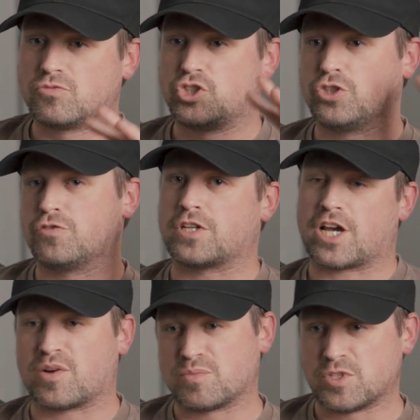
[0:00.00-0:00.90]

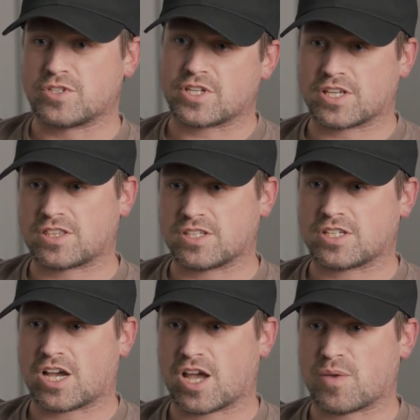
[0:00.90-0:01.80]
juvenile music at the
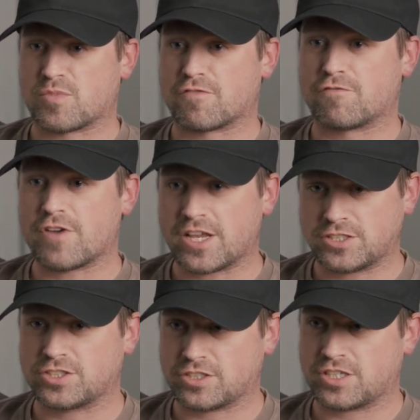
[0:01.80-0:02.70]
time, but
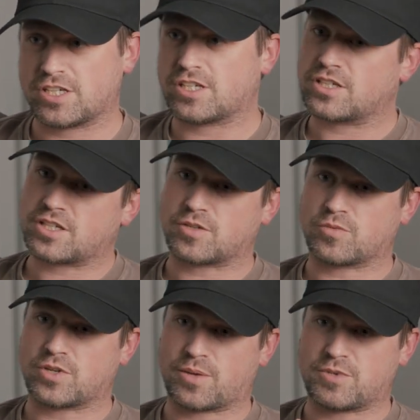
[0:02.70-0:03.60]
eventually
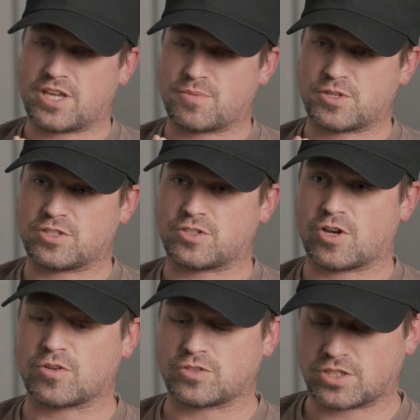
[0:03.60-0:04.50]
when I became an
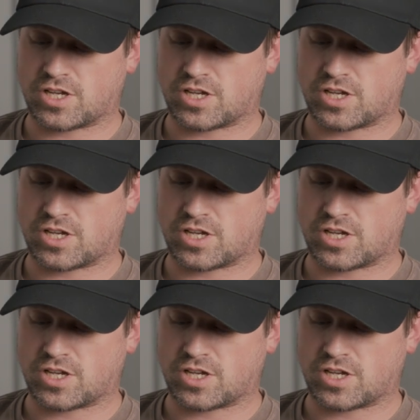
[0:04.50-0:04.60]
adult,